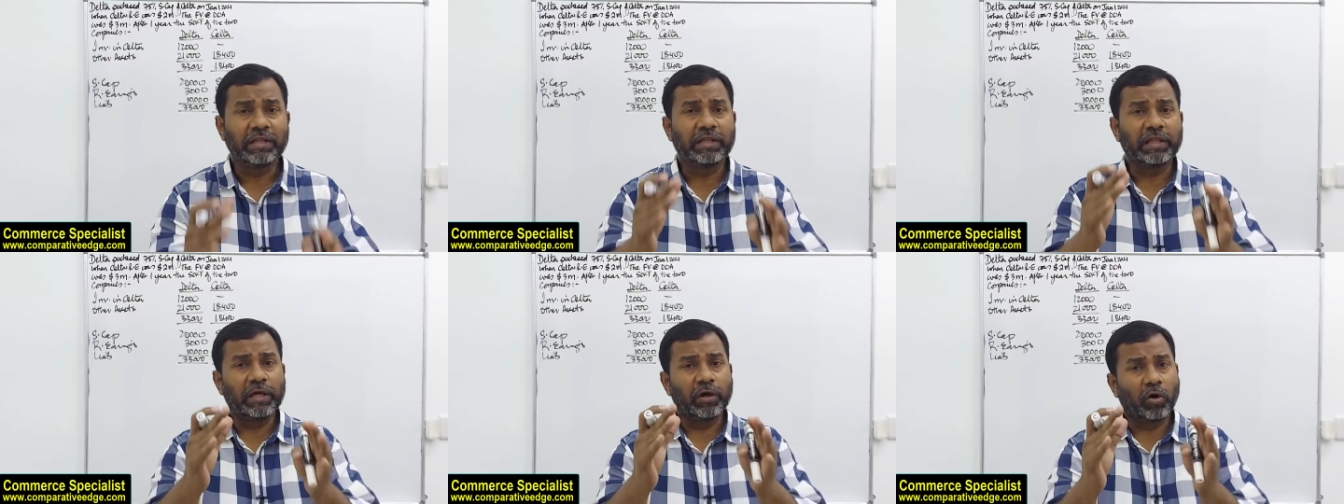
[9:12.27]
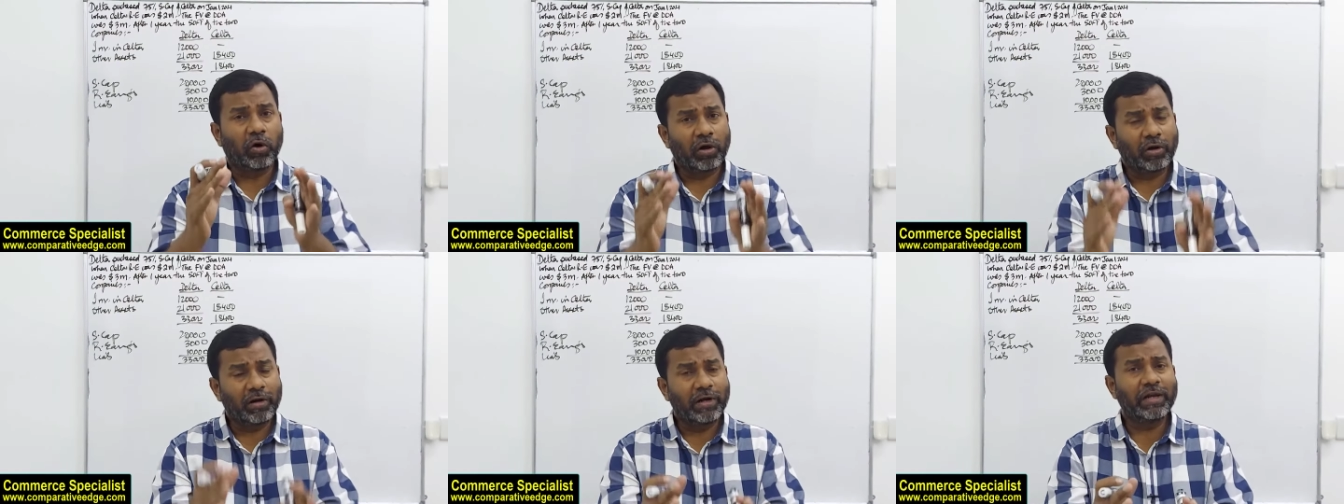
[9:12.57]
they
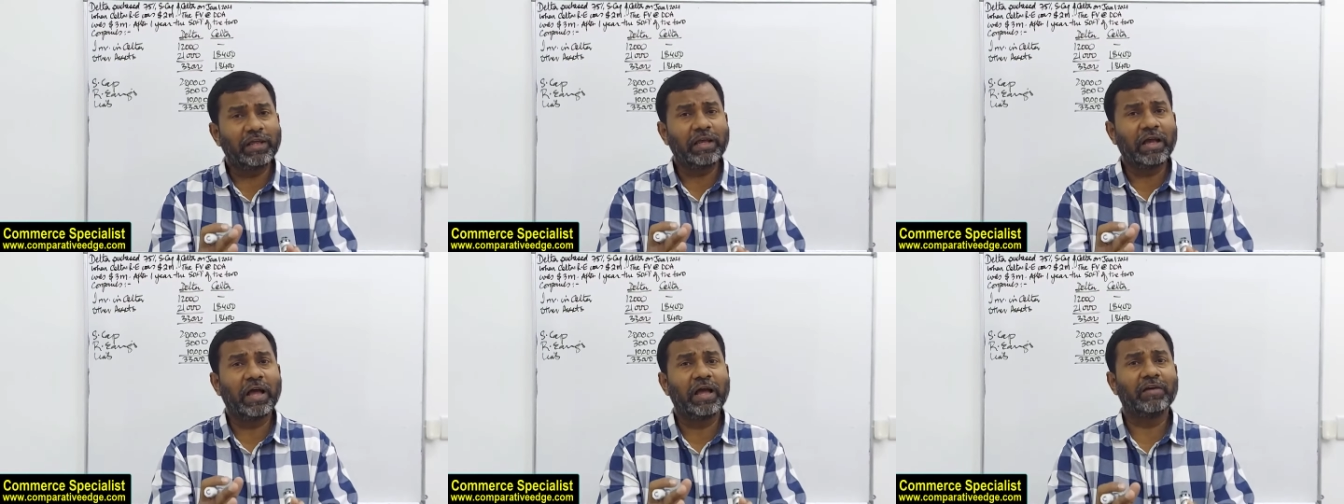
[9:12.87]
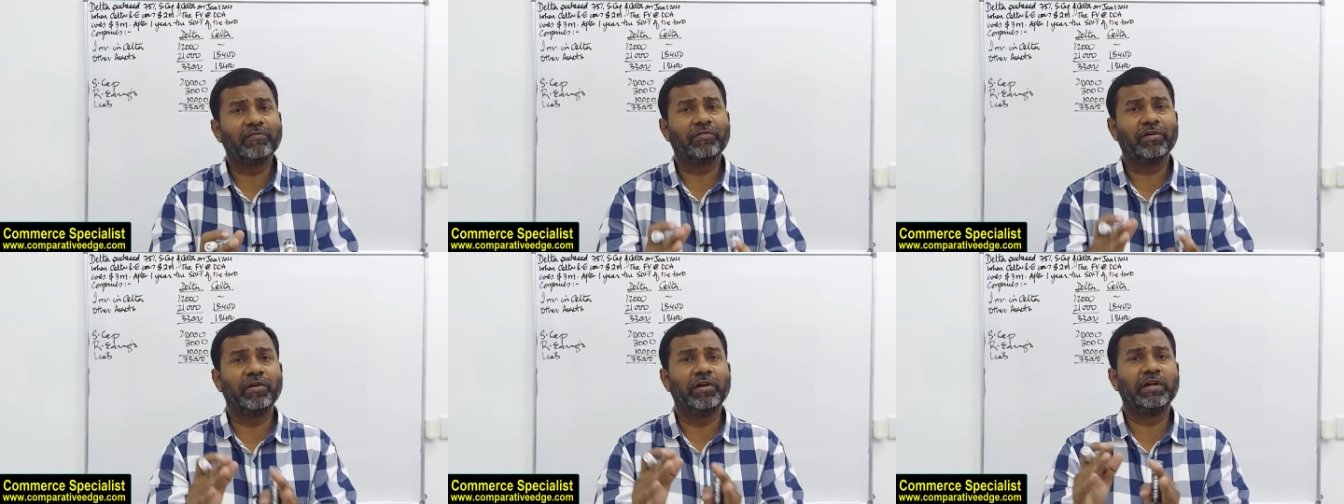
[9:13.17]
already
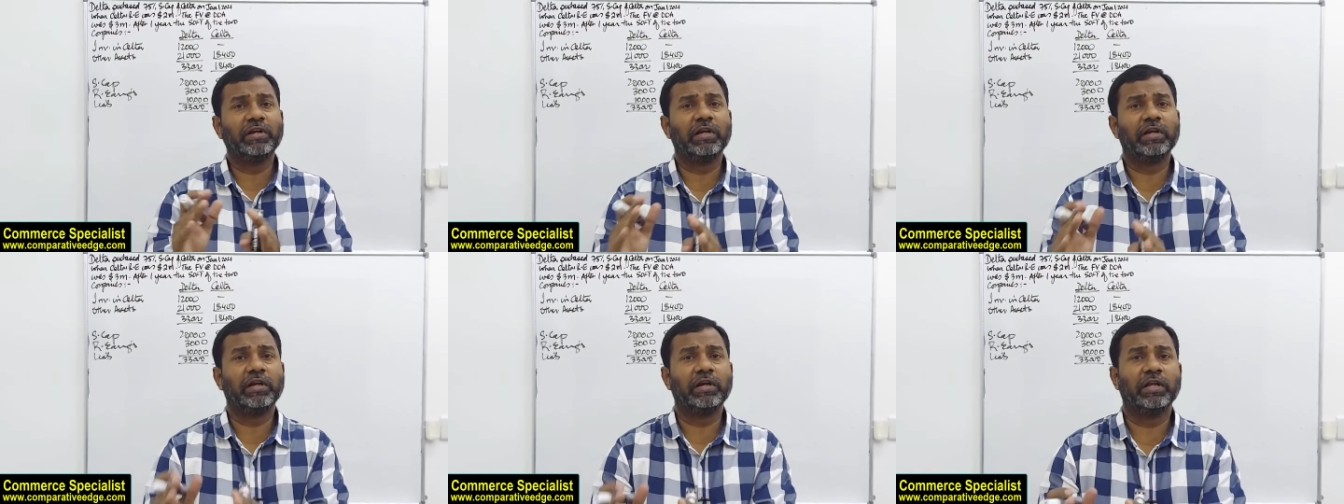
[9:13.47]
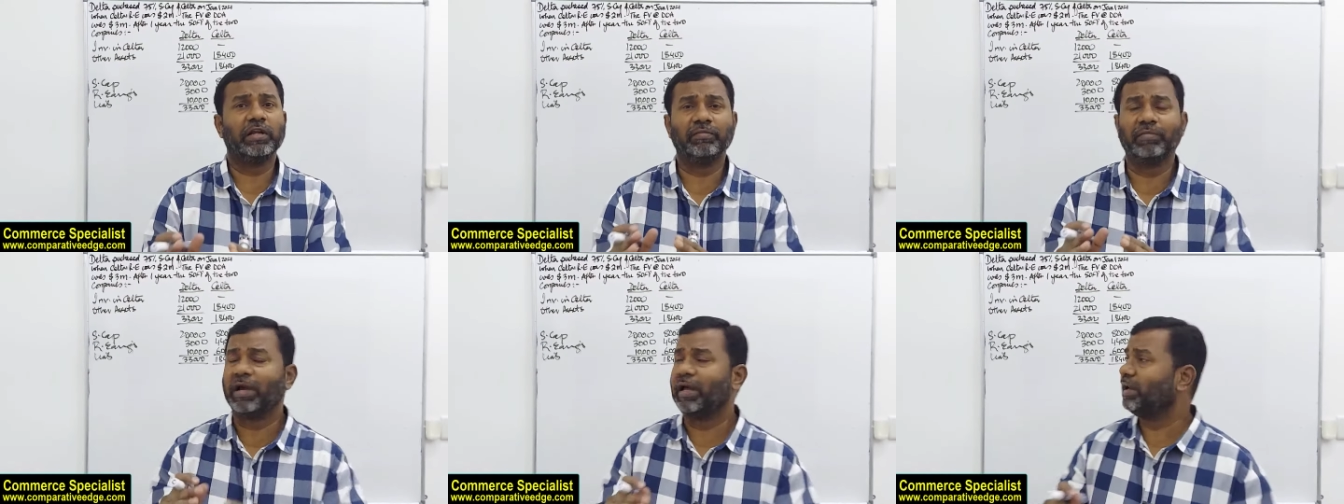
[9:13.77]
have a retained earning